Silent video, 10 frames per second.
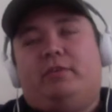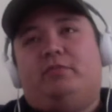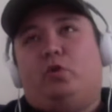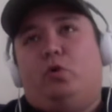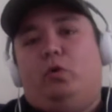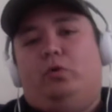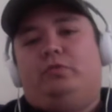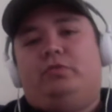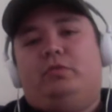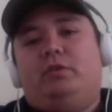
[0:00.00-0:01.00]
his
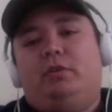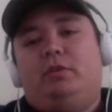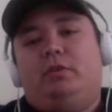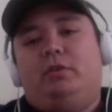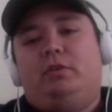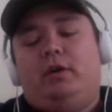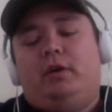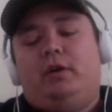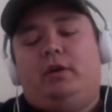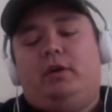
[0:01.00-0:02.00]
goals
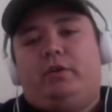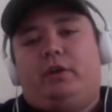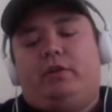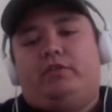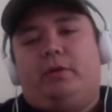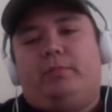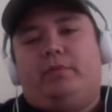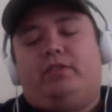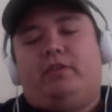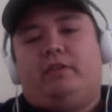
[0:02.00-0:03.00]
for his
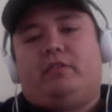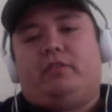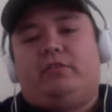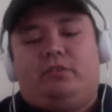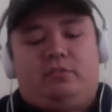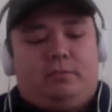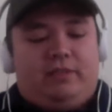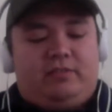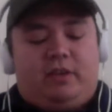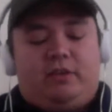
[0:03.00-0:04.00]
companies like Tesla and
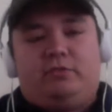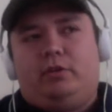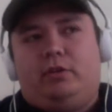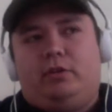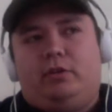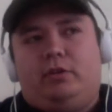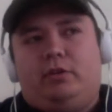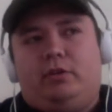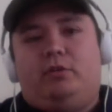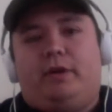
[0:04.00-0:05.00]
SpaceX to really
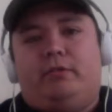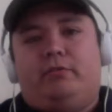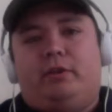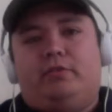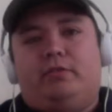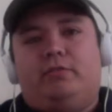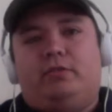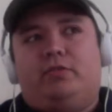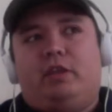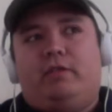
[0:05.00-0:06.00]
push the boundaries of
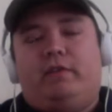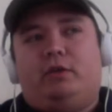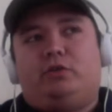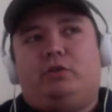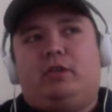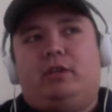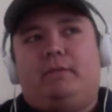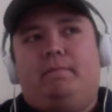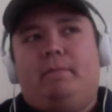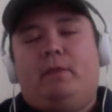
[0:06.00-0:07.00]
just innovation.
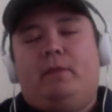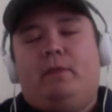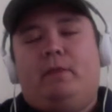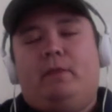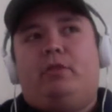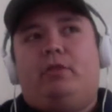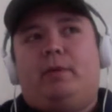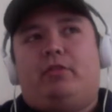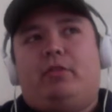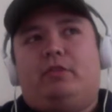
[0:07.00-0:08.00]
And one of the
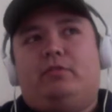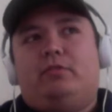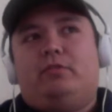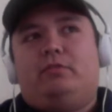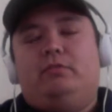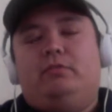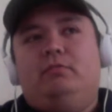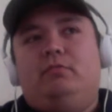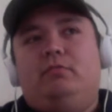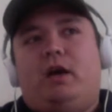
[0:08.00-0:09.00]
big things is
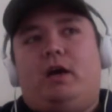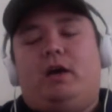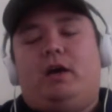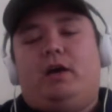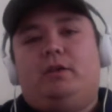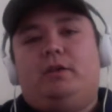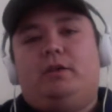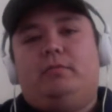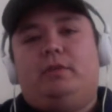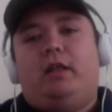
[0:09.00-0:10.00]

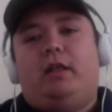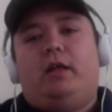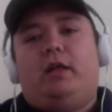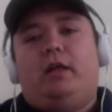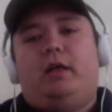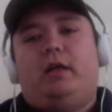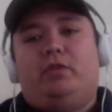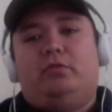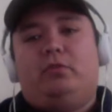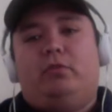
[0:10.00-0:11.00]
Elon Musk
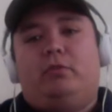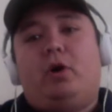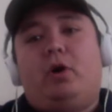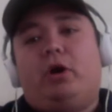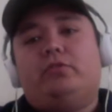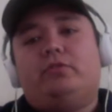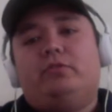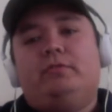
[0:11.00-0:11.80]
wants to go to Mars.